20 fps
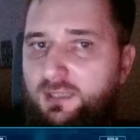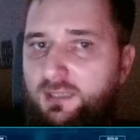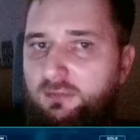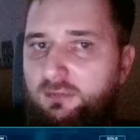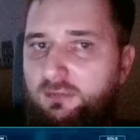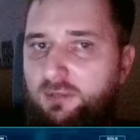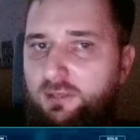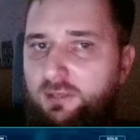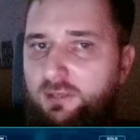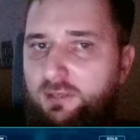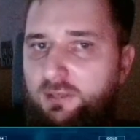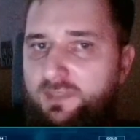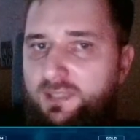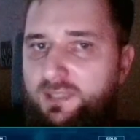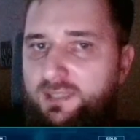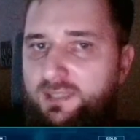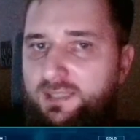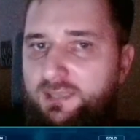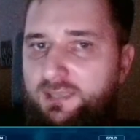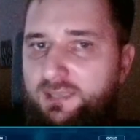with
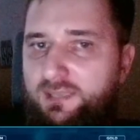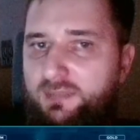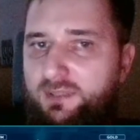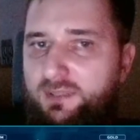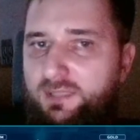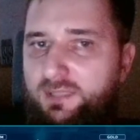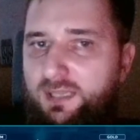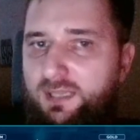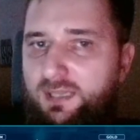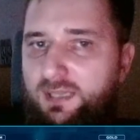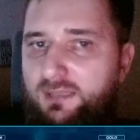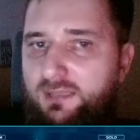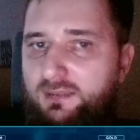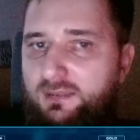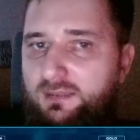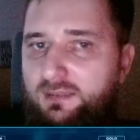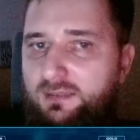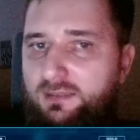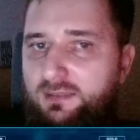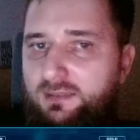systems that
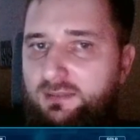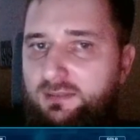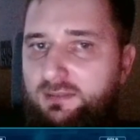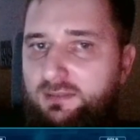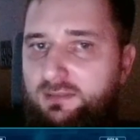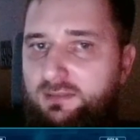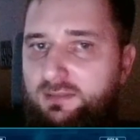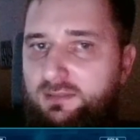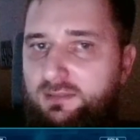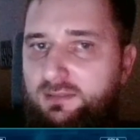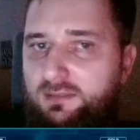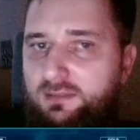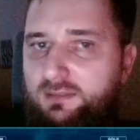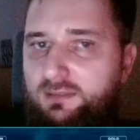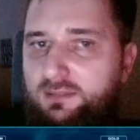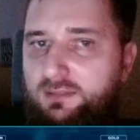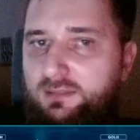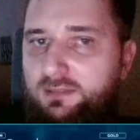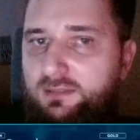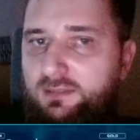
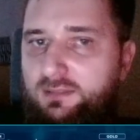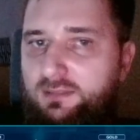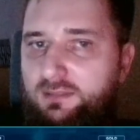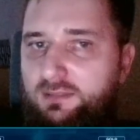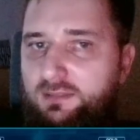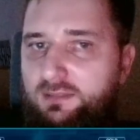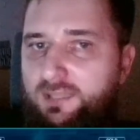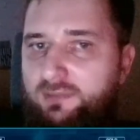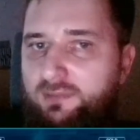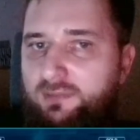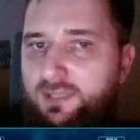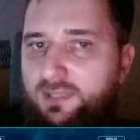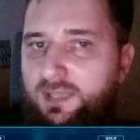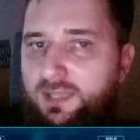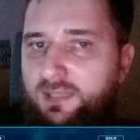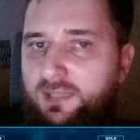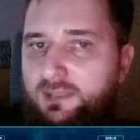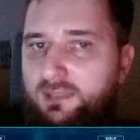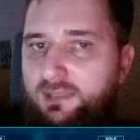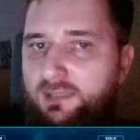would use something
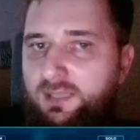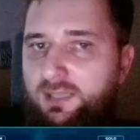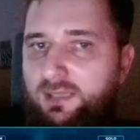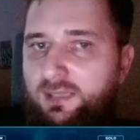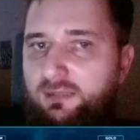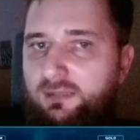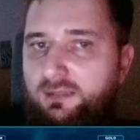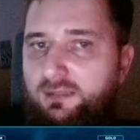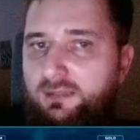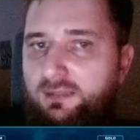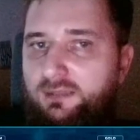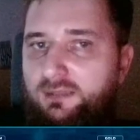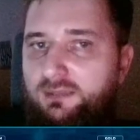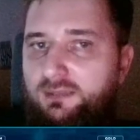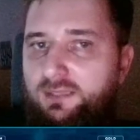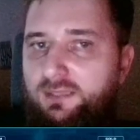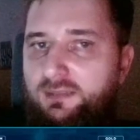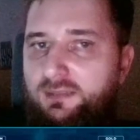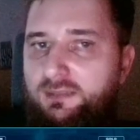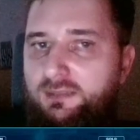else than
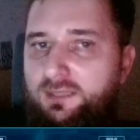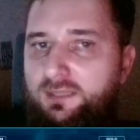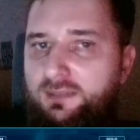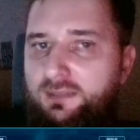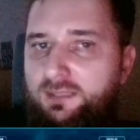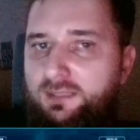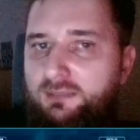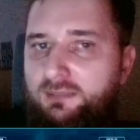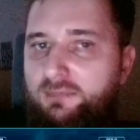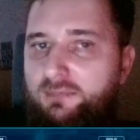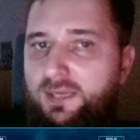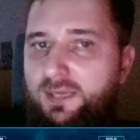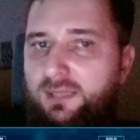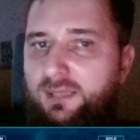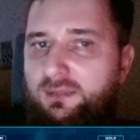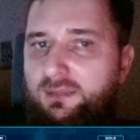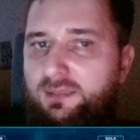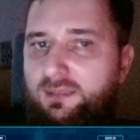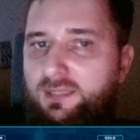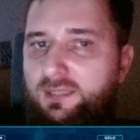CNN, but
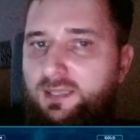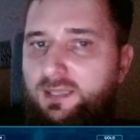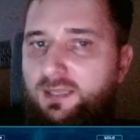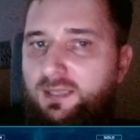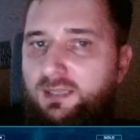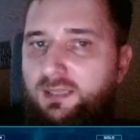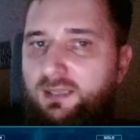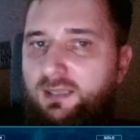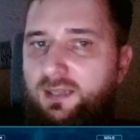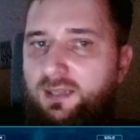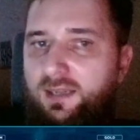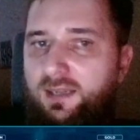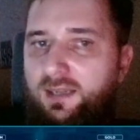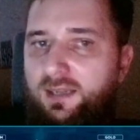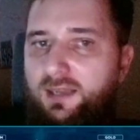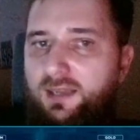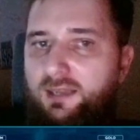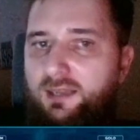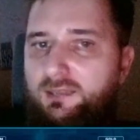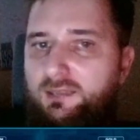
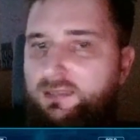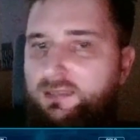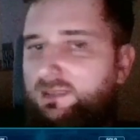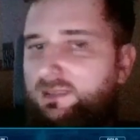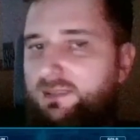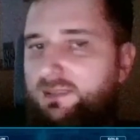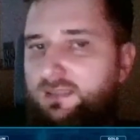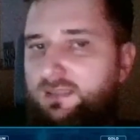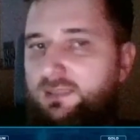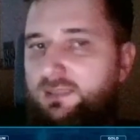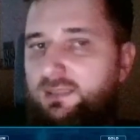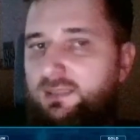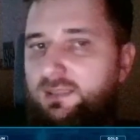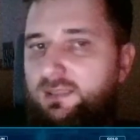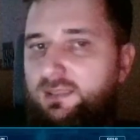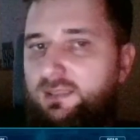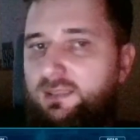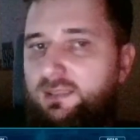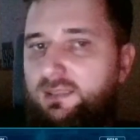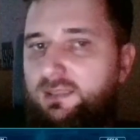it is
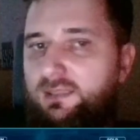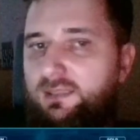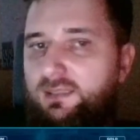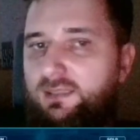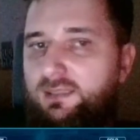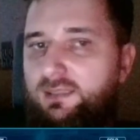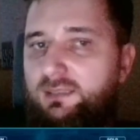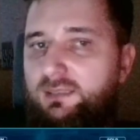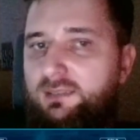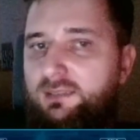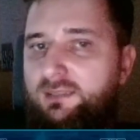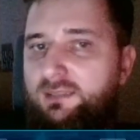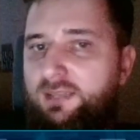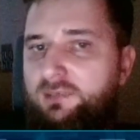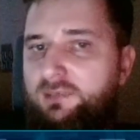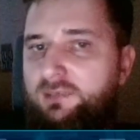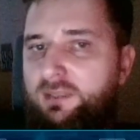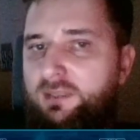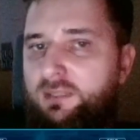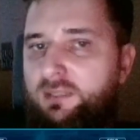
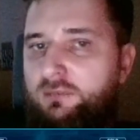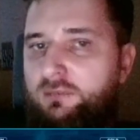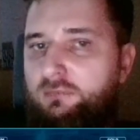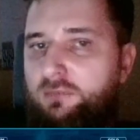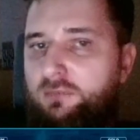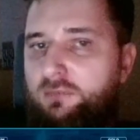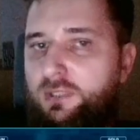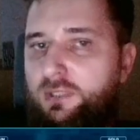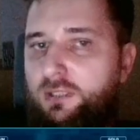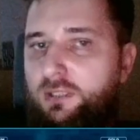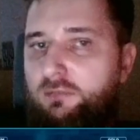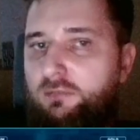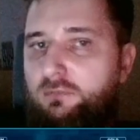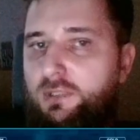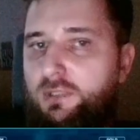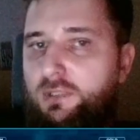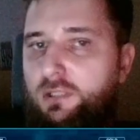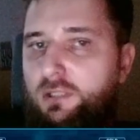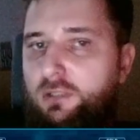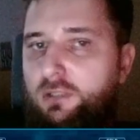something that
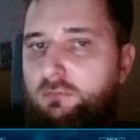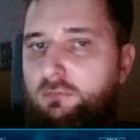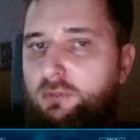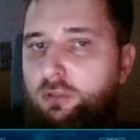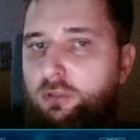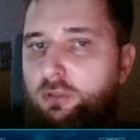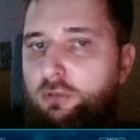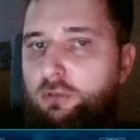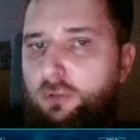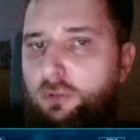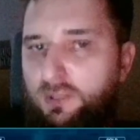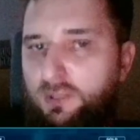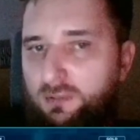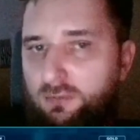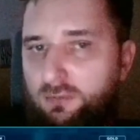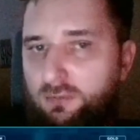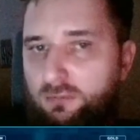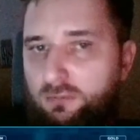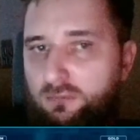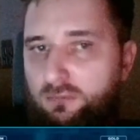we should look
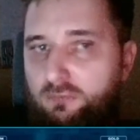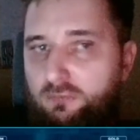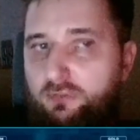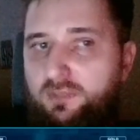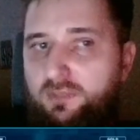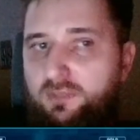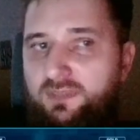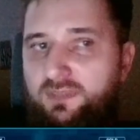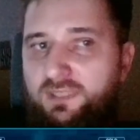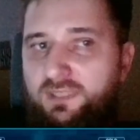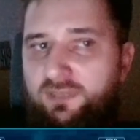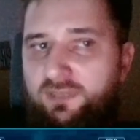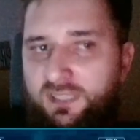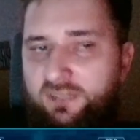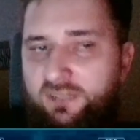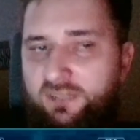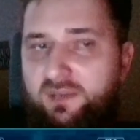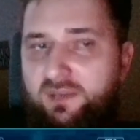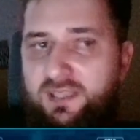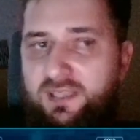into to give a
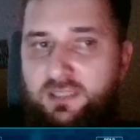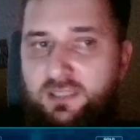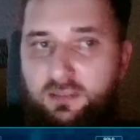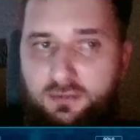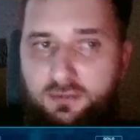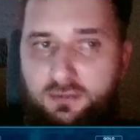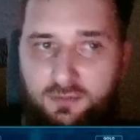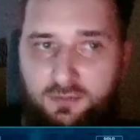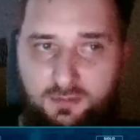definitive answer.